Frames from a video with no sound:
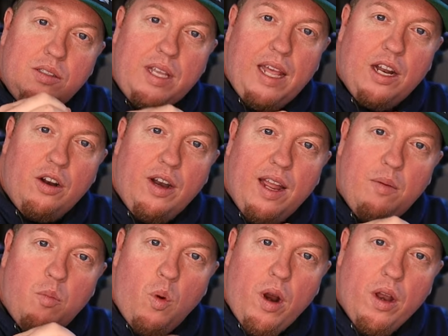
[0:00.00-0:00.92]

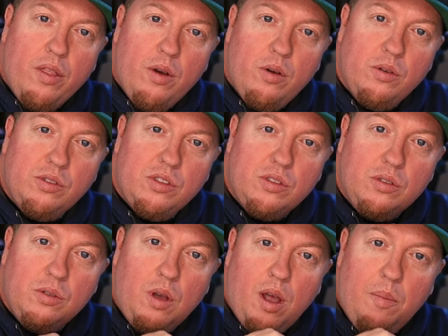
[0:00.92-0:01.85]
tantagram where
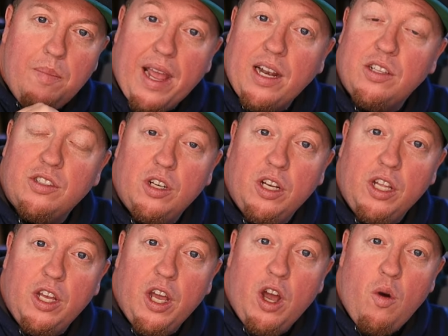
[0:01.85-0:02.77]
those magnets are
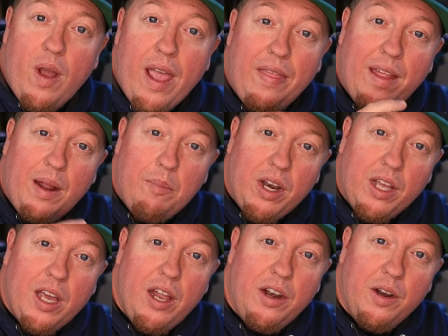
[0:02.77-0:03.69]
gonna go, and then I'm
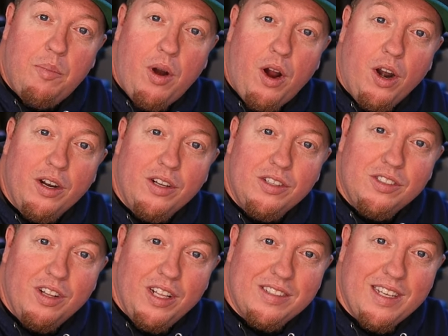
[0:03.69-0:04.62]
gonna cut it apart.
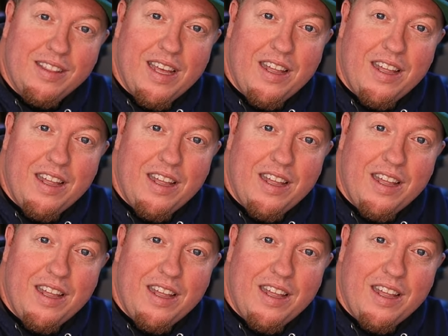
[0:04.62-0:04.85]
So let's get